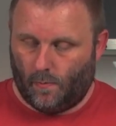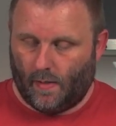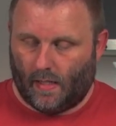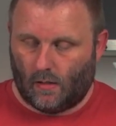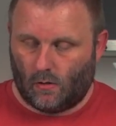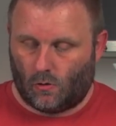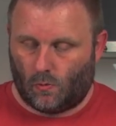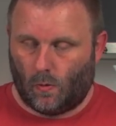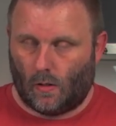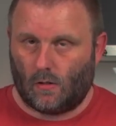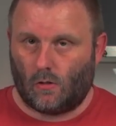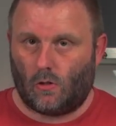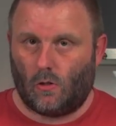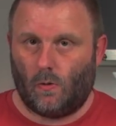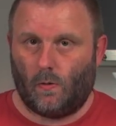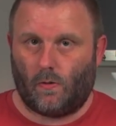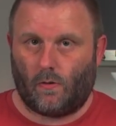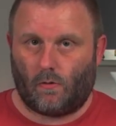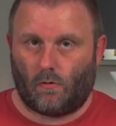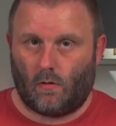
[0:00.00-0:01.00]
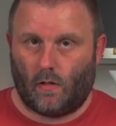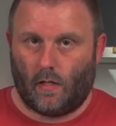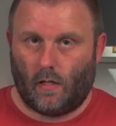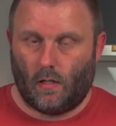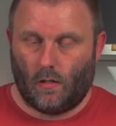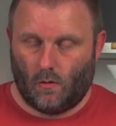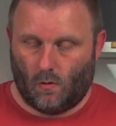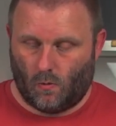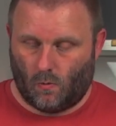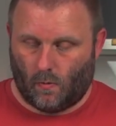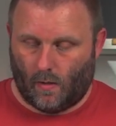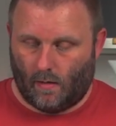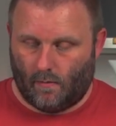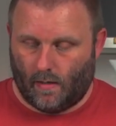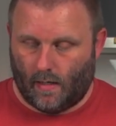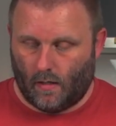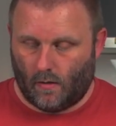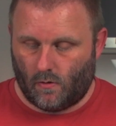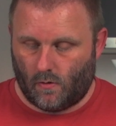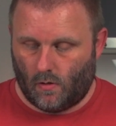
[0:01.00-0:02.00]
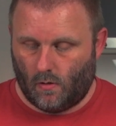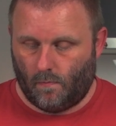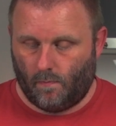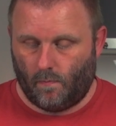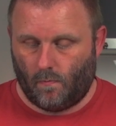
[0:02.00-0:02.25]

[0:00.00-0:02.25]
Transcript: mounts 1, 2 and 3 all the way around,